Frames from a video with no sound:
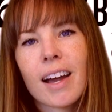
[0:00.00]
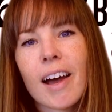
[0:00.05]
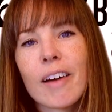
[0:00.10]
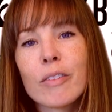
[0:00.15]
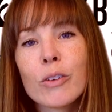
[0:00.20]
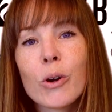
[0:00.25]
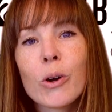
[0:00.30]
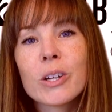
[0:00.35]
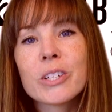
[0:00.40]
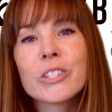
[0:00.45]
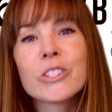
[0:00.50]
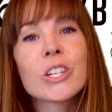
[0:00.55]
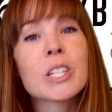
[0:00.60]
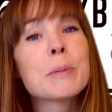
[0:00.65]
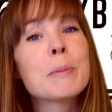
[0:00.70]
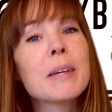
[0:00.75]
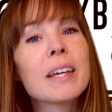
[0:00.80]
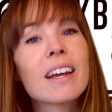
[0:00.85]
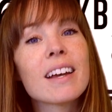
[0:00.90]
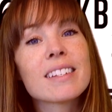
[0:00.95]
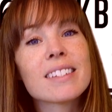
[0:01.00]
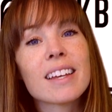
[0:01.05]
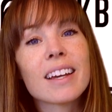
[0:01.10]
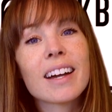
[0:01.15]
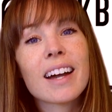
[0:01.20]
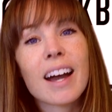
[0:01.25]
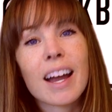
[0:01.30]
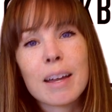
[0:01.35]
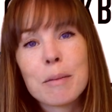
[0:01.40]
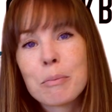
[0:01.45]
Of course, just because a
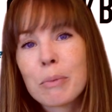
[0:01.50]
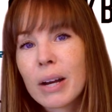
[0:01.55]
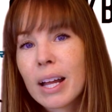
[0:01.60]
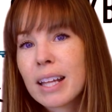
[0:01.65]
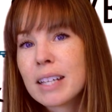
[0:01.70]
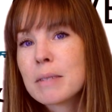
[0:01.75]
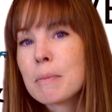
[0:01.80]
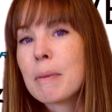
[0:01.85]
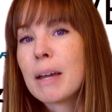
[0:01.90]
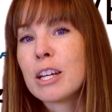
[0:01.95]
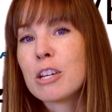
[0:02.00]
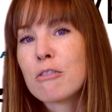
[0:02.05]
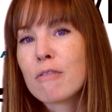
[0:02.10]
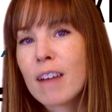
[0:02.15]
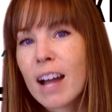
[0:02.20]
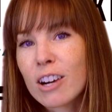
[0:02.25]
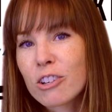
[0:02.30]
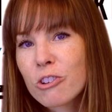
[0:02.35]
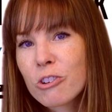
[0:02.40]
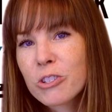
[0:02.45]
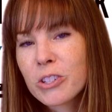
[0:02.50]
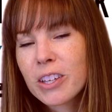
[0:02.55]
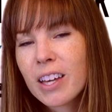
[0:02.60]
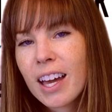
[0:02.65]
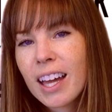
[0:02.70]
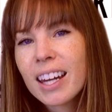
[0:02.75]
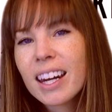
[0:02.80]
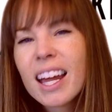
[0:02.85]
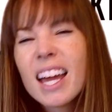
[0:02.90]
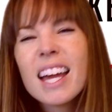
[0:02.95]
kite brand manufactures a
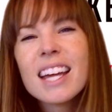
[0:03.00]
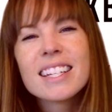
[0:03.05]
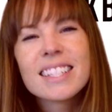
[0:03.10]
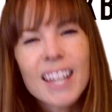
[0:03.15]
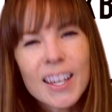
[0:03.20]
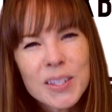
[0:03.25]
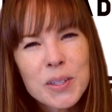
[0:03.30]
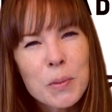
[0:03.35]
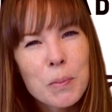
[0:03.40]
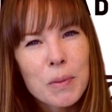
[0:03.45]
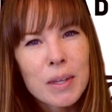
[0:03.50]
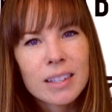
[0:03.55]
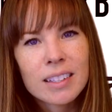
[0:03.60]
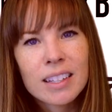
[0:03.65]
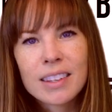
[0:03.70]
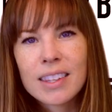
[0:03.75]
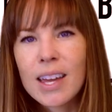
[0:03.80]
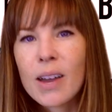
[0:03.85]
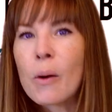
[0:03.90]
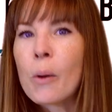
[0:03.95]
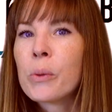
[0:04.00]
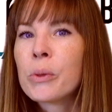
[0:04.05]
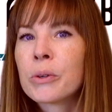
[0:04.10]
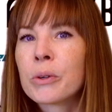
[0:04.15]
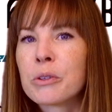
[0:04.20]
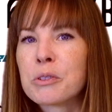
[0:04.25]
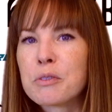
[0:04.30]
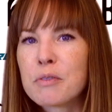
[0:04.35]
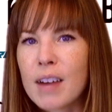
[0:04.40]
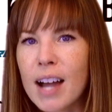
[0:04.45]
kite doesn't mean that they own their
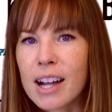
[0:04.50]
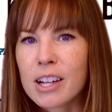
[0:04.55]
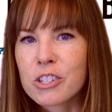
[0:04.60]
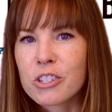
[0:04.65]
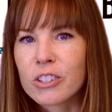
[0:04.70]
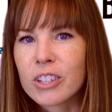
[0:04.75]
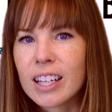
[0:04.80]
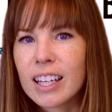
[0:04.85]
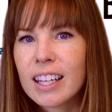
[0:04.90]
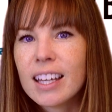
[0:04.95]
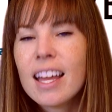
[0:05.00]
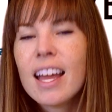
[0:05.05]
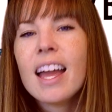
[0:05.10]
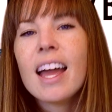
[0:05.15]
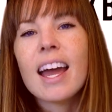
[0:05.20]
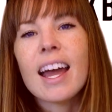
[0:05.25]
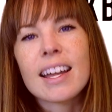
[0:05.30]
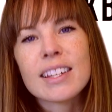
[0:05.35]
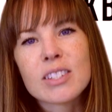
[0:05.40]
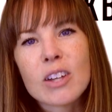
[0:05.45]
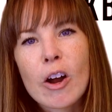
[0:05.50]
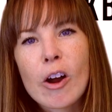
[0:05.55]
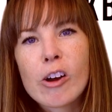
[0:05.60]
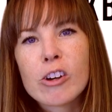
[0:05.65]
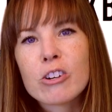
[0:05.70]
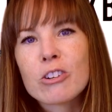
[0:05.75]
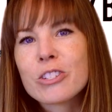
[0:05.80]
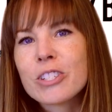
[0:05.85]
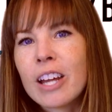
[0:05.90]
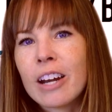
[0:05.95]
own factory. It's our
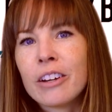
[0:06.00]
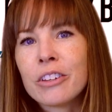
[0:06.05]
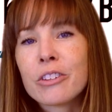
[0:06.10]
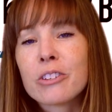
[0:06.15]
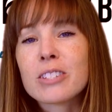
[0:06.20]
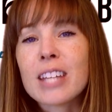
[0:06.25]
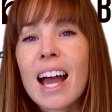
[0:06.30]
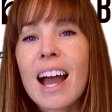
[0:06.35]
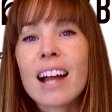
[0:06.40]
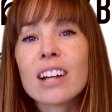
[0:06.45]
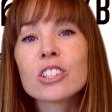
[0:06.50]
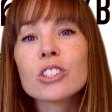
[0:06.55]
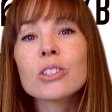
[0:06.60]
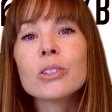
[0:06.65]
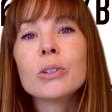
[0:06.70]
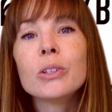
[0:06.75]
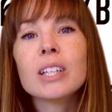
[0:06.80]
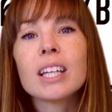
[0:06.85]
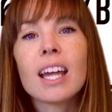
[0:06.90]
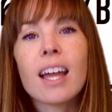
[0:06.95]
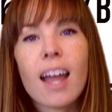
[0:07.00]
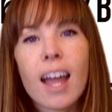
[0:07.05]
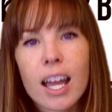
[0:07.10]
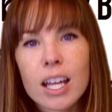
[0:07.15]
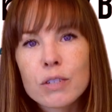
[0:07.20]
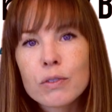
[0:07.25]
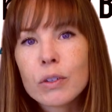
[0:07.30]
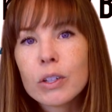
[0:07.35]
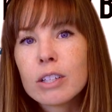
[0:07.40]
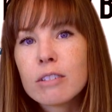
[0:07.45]
understanding there's actually only a
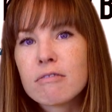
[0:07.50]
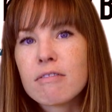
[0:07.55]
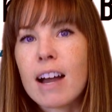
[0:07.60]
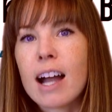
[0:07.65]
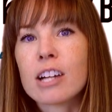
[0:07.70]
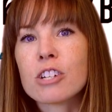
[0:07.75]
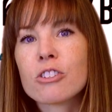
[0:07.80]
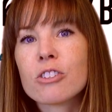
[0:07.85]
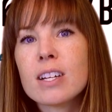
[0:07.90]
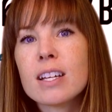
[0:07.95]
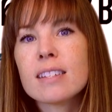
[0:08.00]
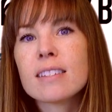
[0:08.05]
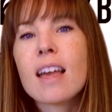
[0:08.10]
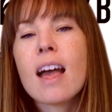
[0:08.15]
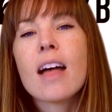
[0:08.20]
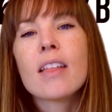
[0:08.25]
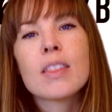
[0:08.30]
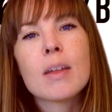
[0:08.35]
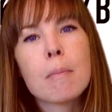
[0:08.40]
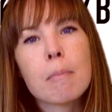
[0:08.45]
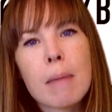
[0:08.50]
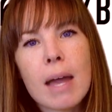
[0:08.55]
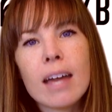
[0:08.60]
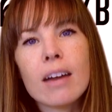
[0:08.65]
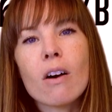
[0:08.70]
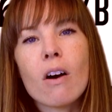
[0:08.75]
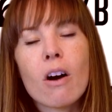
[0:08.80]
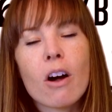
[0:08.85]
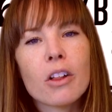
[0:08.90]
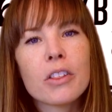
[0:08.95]
handful of factories that
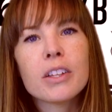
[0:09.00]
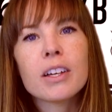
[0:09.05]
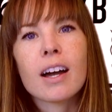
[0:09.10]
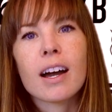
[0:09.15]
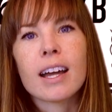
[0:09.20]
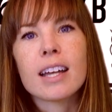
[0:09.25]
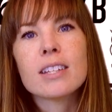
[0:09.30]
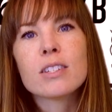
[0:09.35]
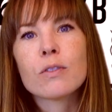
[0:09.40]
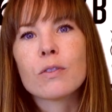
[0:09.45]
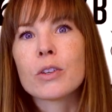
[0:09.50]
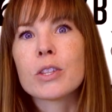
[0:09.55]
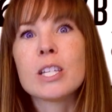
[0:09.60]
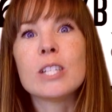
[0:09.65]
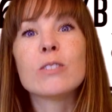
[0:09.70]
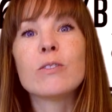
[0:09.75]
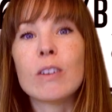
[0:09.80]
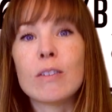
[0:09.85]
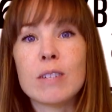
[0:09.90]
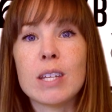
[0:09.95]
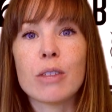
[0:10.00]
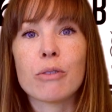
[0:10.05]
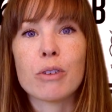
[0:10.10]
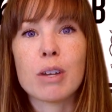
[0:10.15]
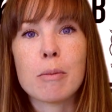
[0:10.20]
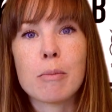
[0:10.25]
make all the kites for these 53